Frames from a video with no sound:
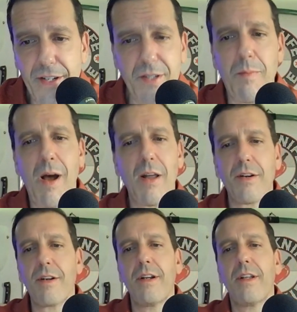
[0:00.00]
It's a
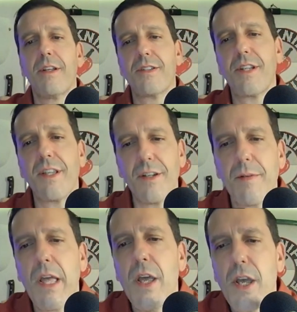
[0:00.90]
modern steel.
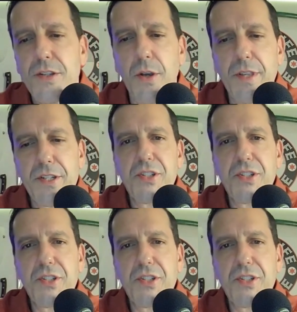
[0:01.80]
So this